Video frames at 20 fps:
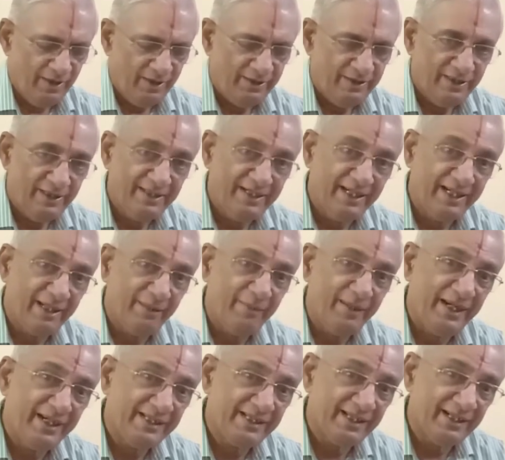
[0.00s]
the
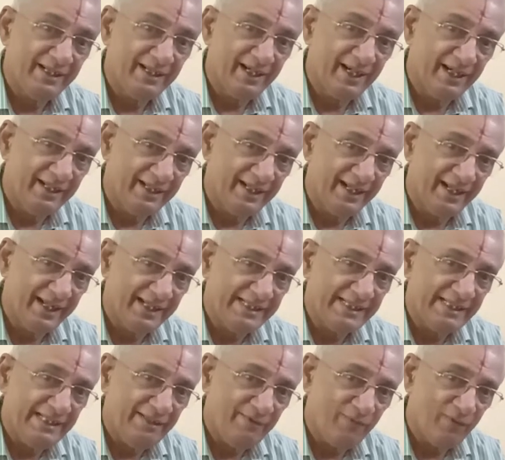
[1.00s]
determination and
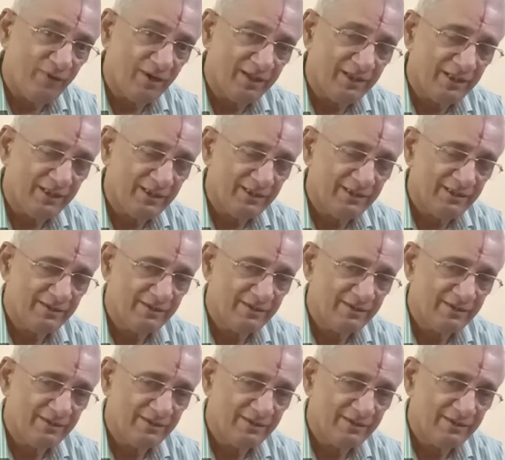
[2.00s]
energy for that,